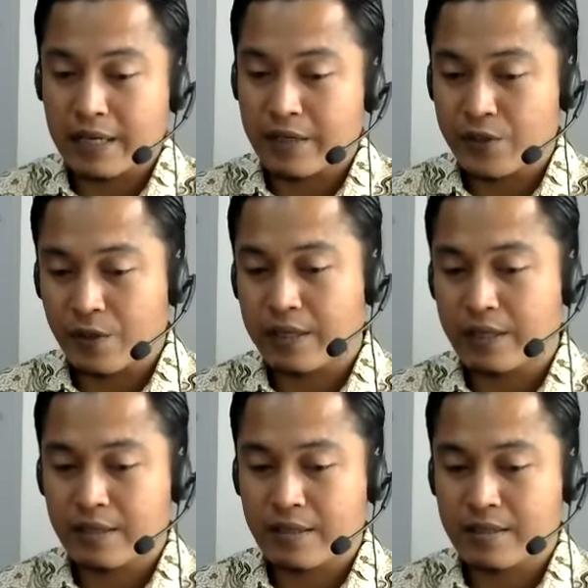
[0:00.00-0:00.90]
Gonna join
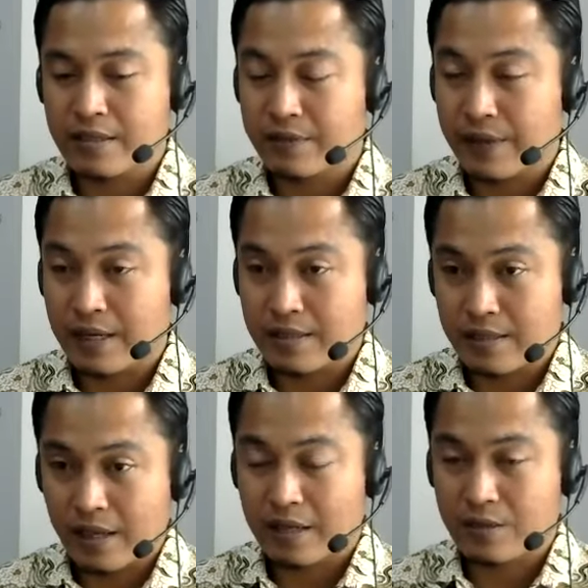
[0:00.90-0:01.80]
the Thesis Defense
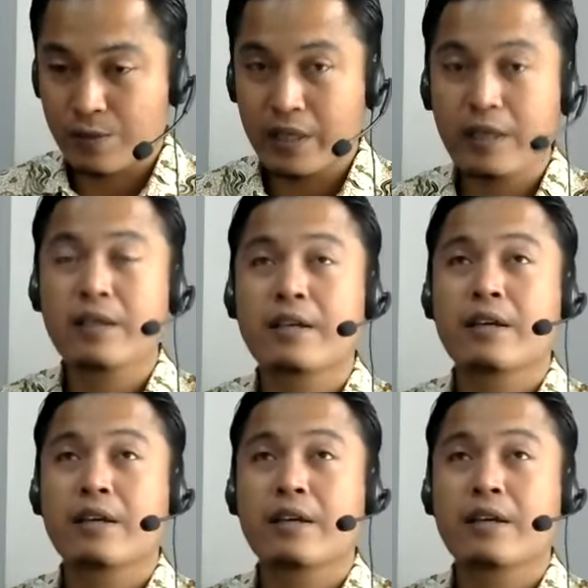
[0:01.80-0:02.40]
next week.